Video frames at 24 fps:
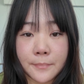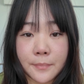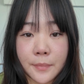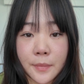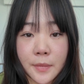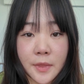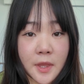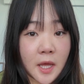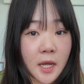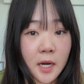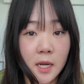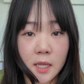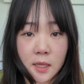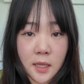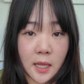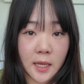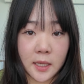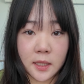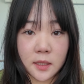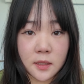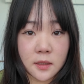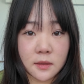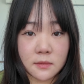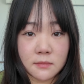that I like.
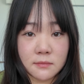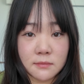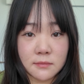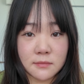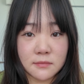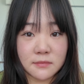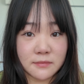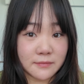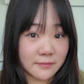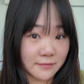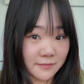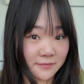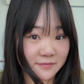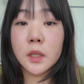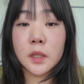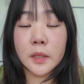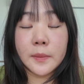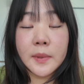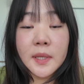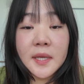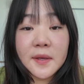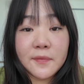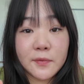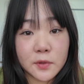Let
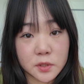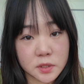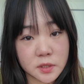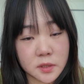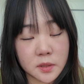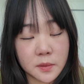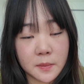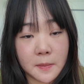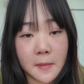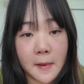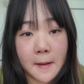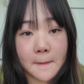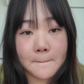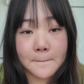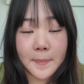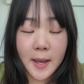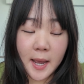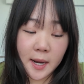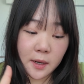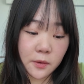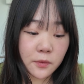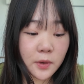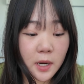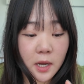me give you some
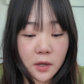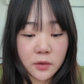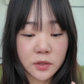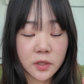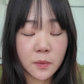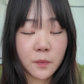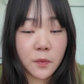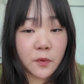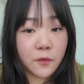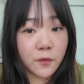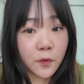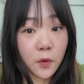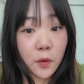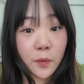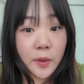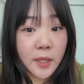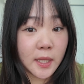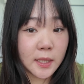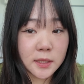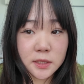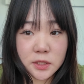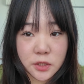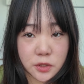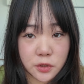background before we
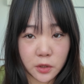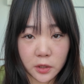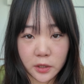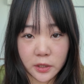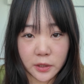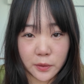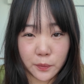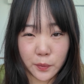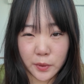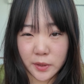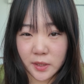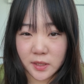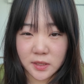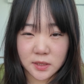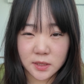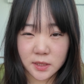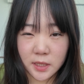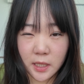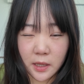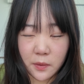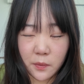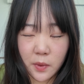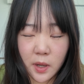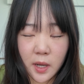get started with the
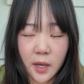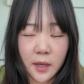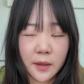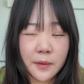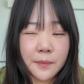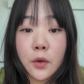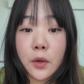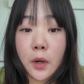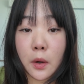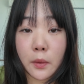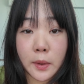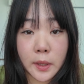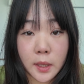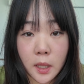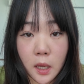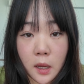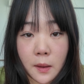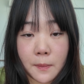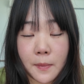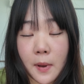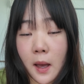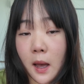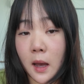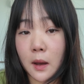DIY. Growing
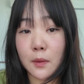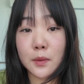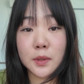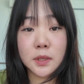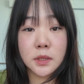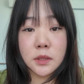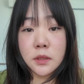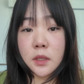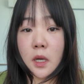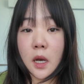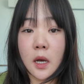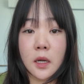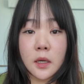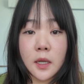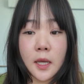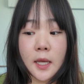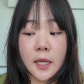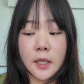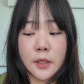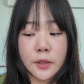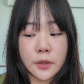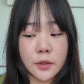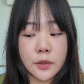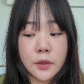up, I was not
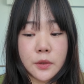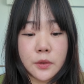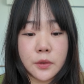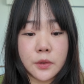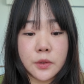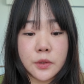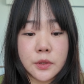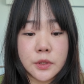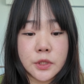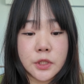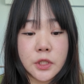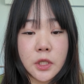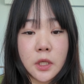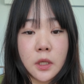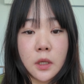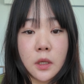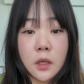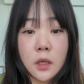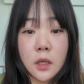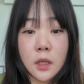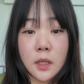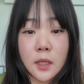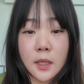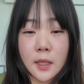a huge
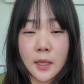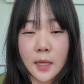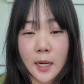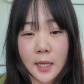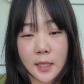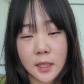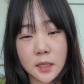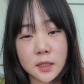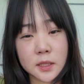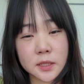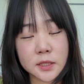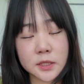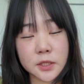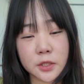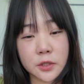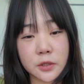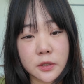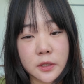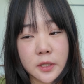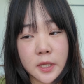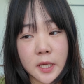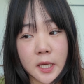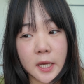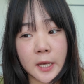necklace
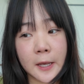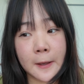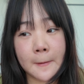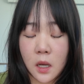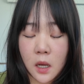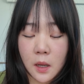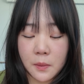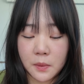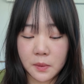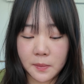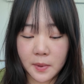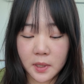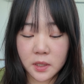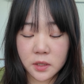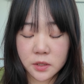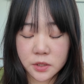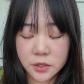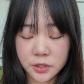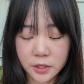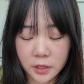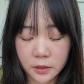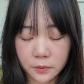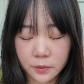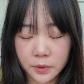girly. I'm about to
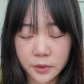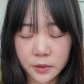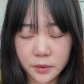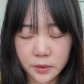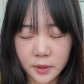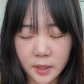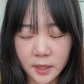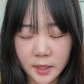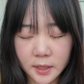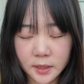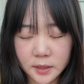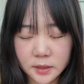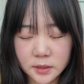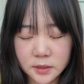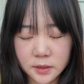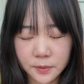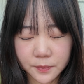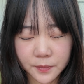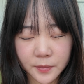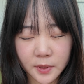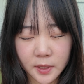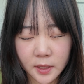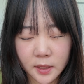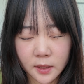share with you guys
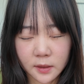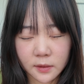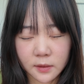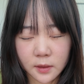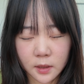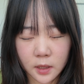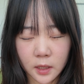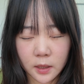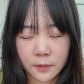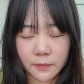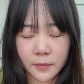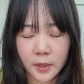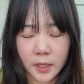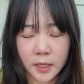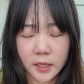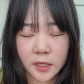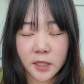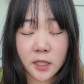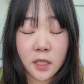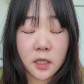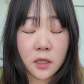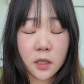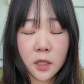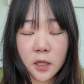something that I'm
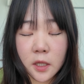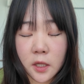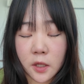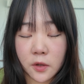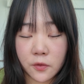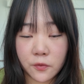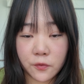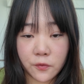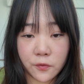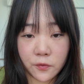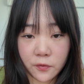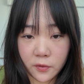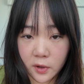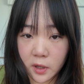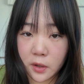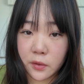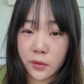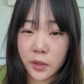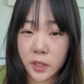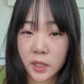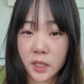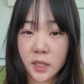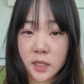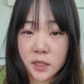like
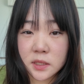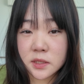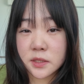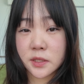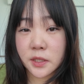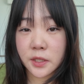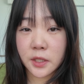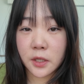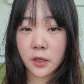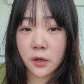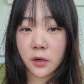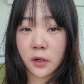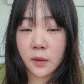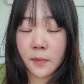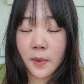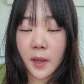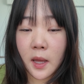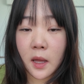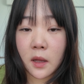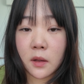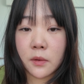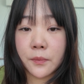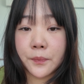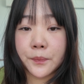very insecure
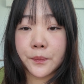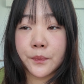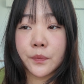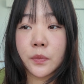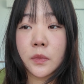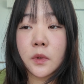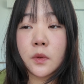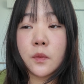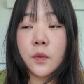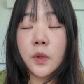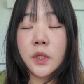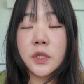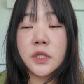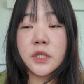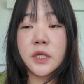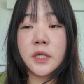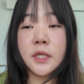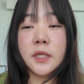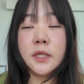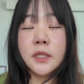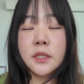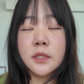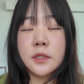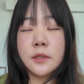about, which
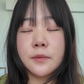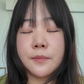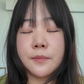is